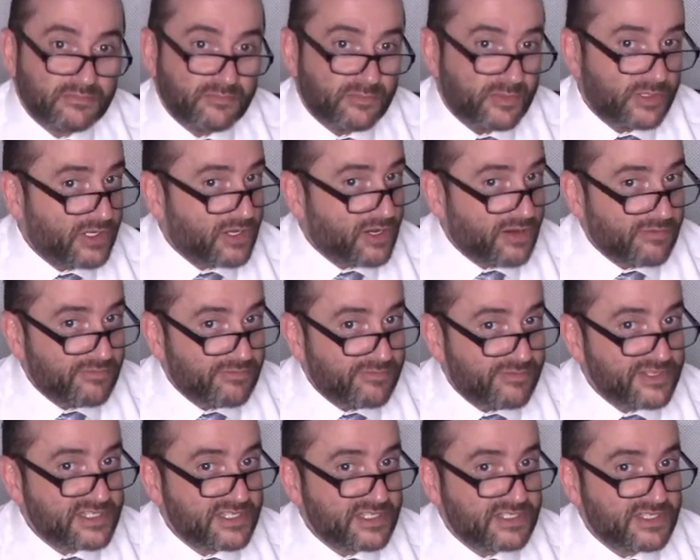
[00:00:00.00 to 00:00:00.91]
We can't
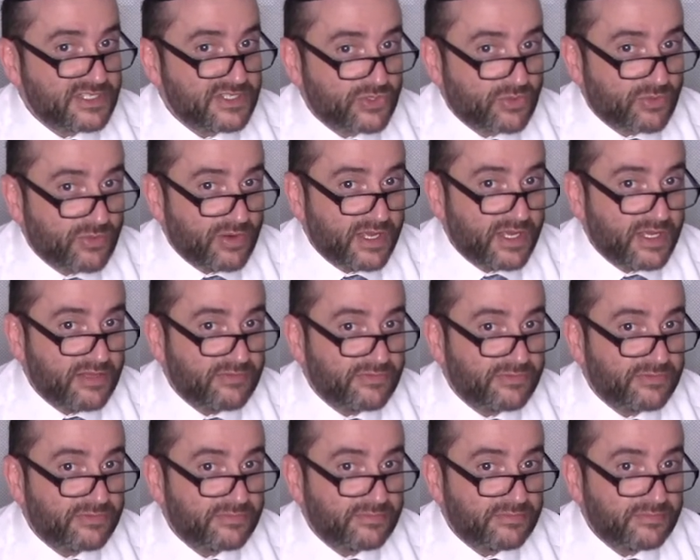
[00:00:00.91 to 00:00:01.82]
visit his
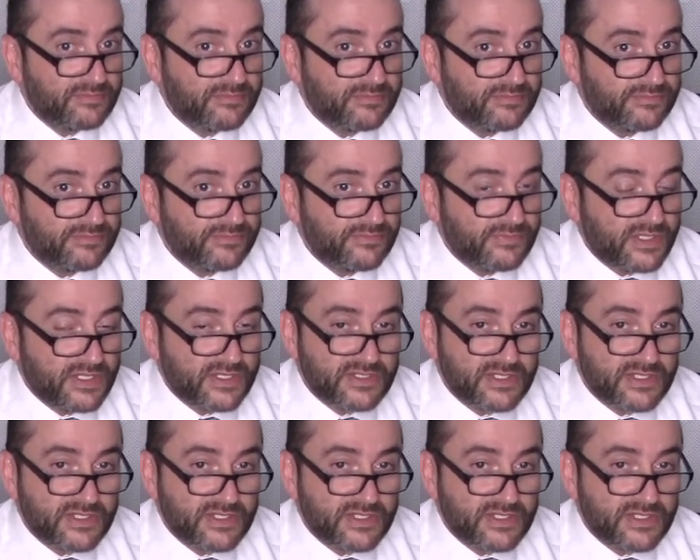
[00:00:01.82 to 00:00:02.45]
grave. He